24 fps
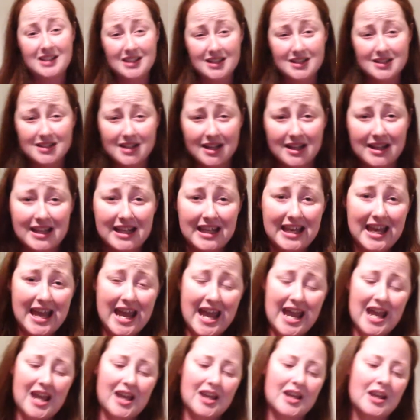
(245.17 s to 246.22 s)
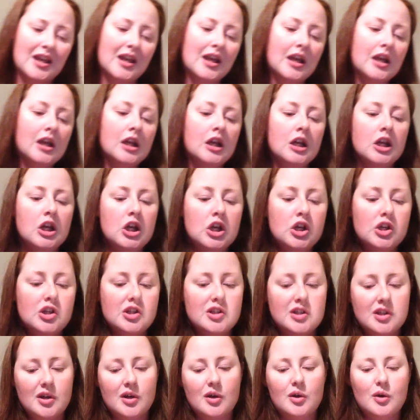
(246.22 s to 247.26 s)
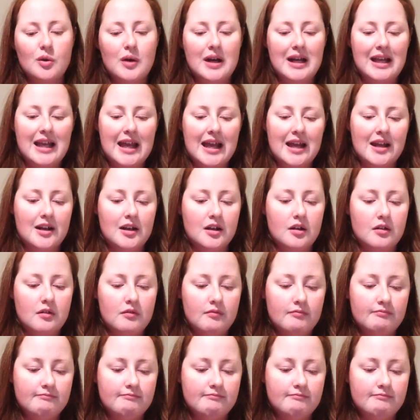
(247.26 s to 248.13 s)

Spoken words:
inside the cake. So again,